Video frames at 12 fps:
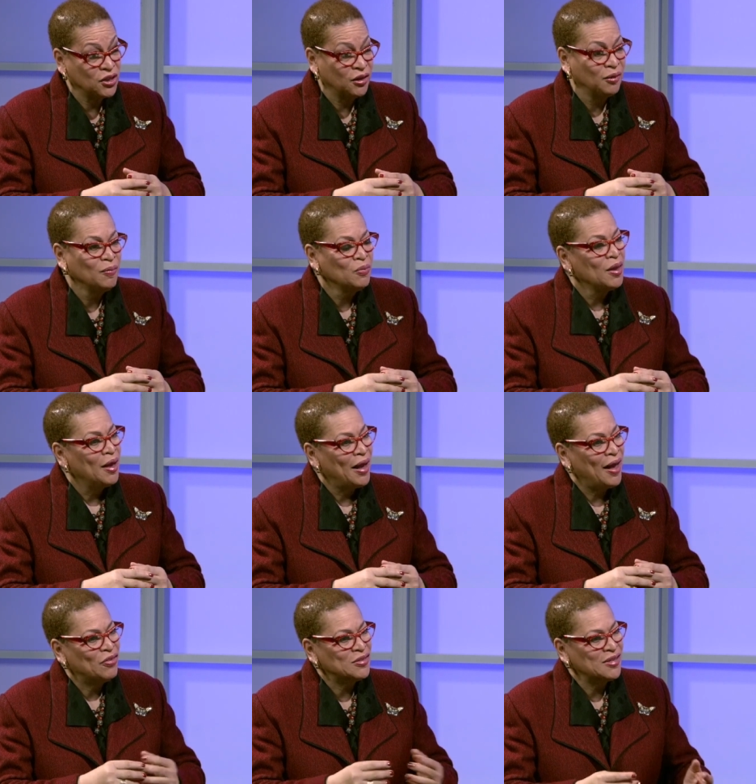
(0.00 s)
Uh, mm-hmm
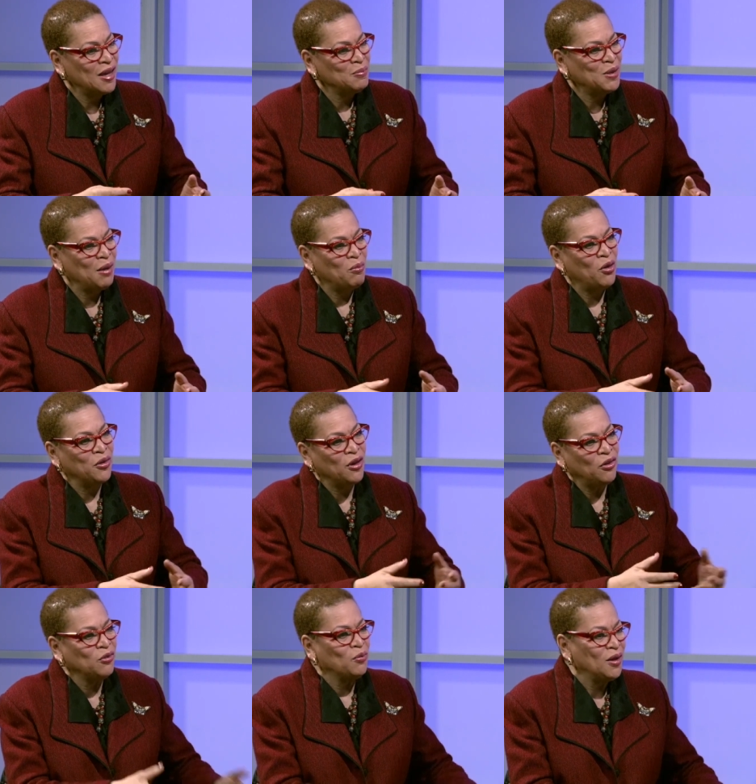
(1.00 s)
at the same time, all the
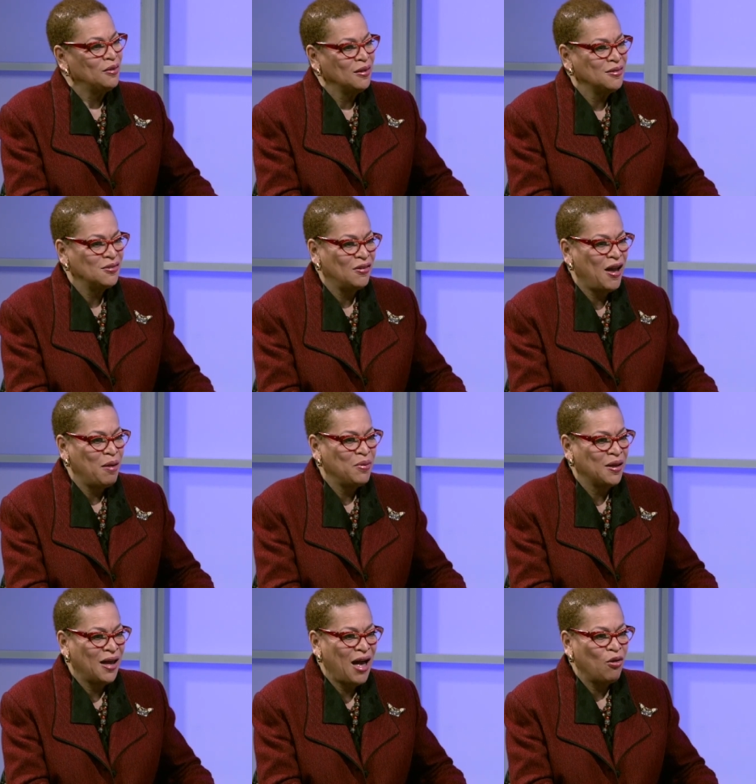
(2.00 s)
other great things that are
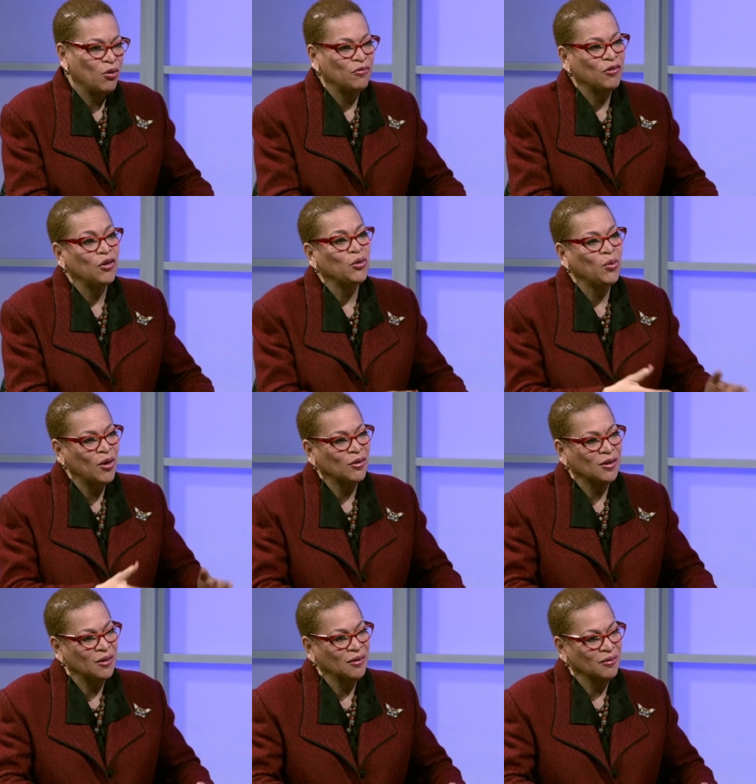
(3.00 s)
happening at Howard very
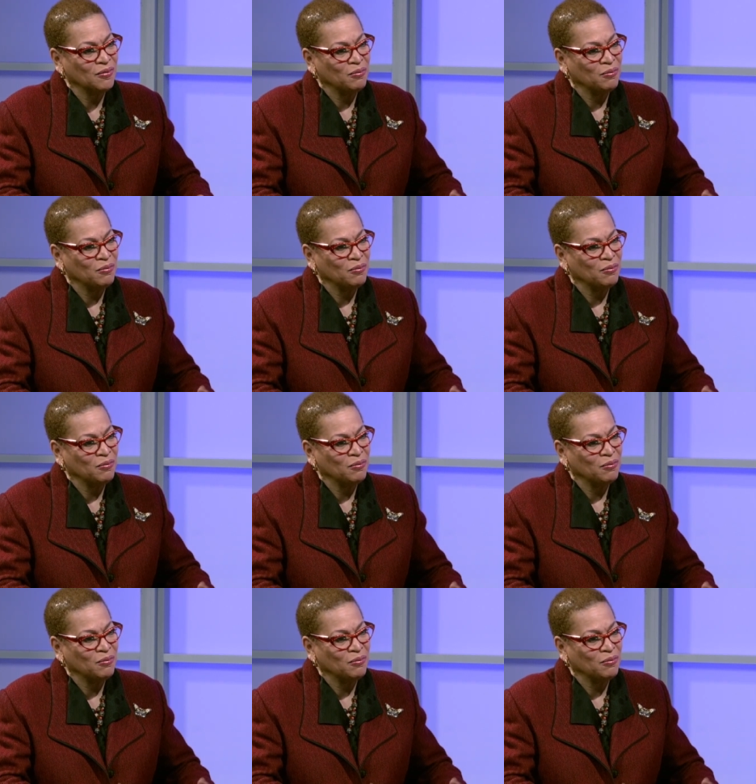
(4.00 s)
rarely yeah.